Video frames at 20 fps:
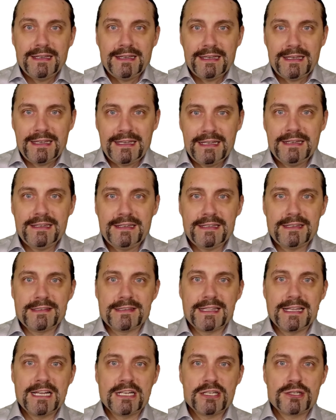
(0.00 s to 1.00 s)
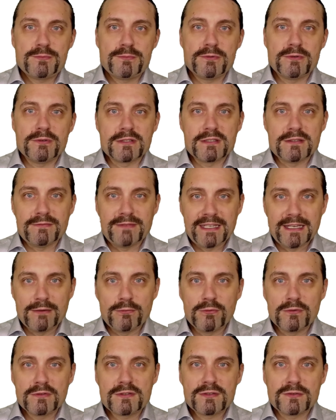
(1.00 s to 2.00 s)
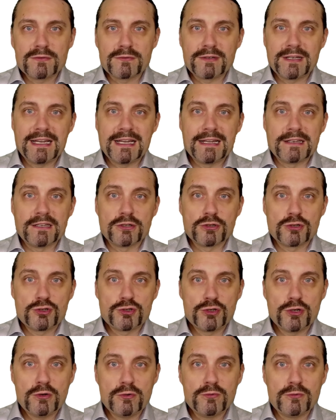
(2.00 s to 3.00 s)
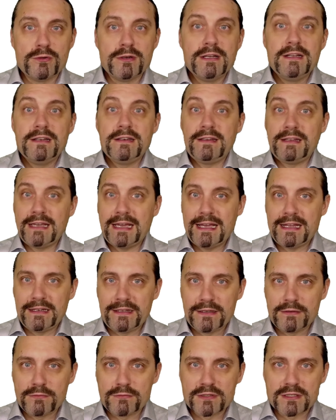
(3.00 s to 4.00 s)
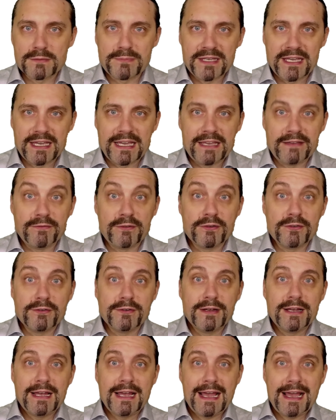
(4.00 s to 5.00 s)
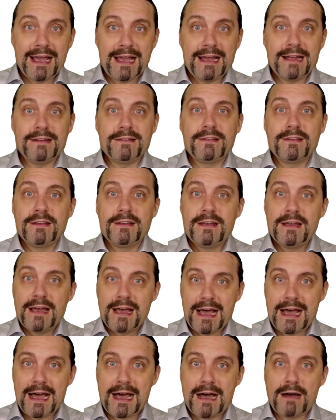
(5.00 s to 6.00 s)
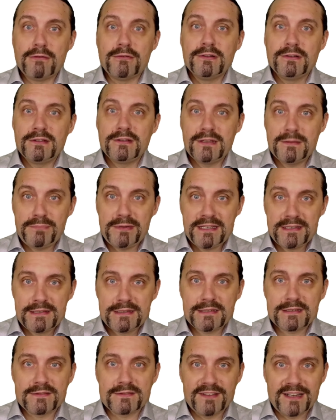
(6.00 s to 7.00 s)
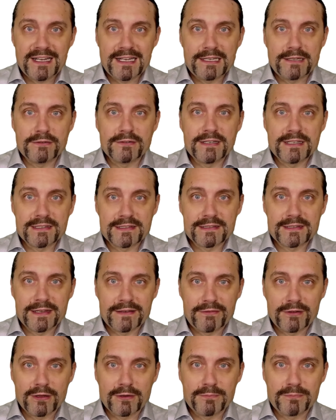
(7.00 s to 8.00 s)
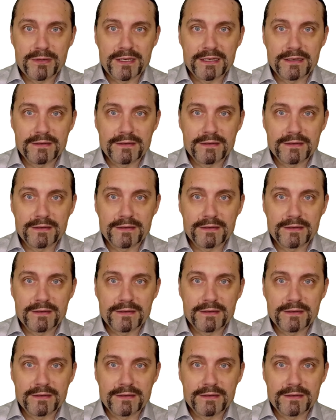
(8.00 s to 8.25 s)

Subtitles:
in these dashboards, we also can show the end user behavior and how the business value is developing.